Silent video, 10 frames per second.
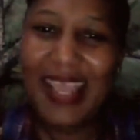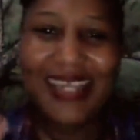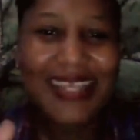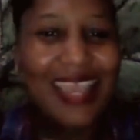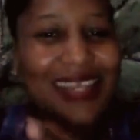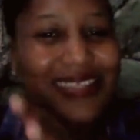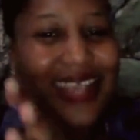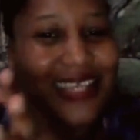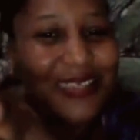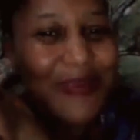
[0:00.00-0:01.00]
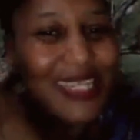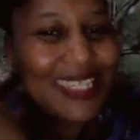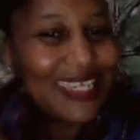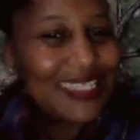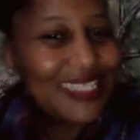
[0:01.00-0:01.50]
Take it section by
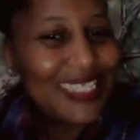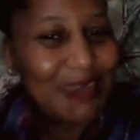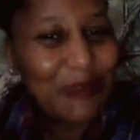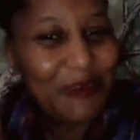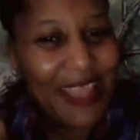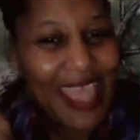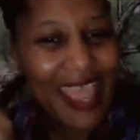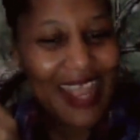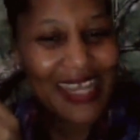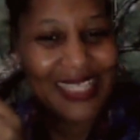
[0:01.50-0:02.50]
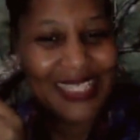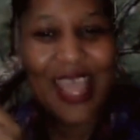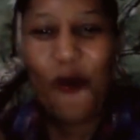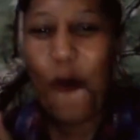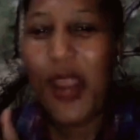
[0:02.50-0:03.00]
section in terms of the hangers.
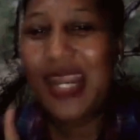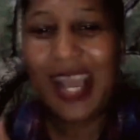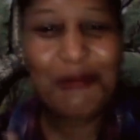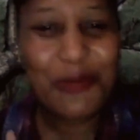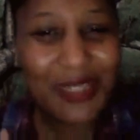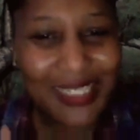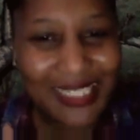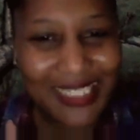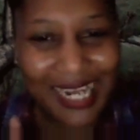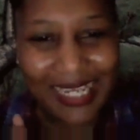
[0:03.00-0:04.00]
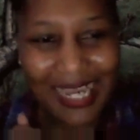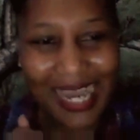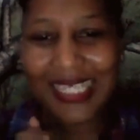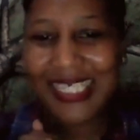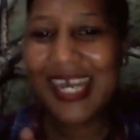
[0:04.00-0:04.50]
When it comes to digital
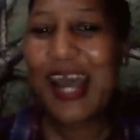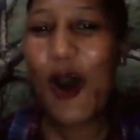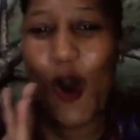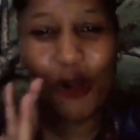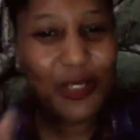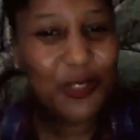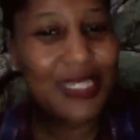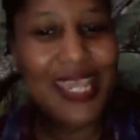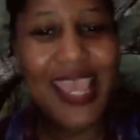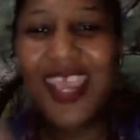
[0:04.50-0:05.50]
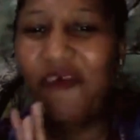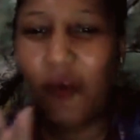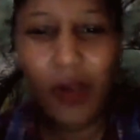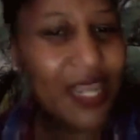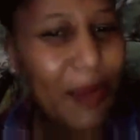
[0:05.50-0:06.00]
clutter, also take it
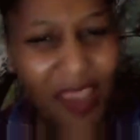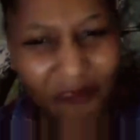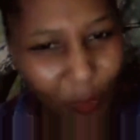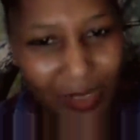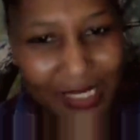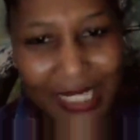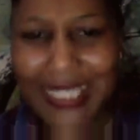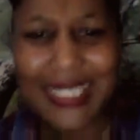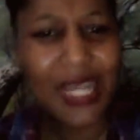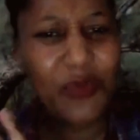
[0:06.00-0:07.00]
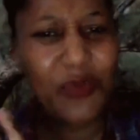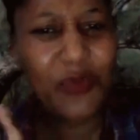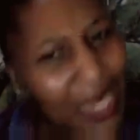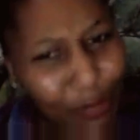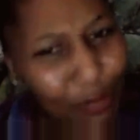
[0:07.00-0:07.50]
folder by folder. Start with the
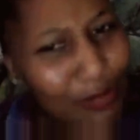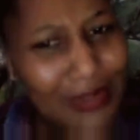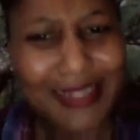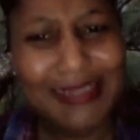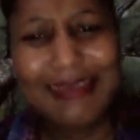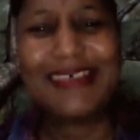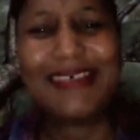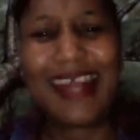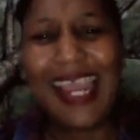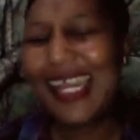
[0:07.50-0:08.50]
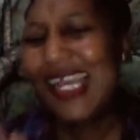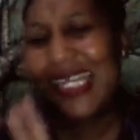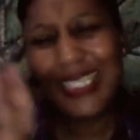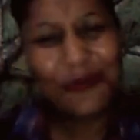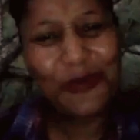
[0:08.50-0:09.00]
downloads, right?
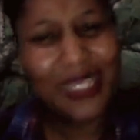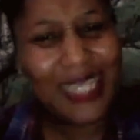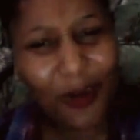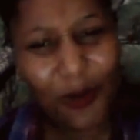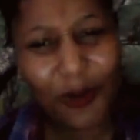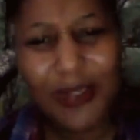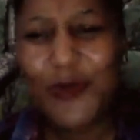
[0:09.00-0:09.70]
Start with the downloads.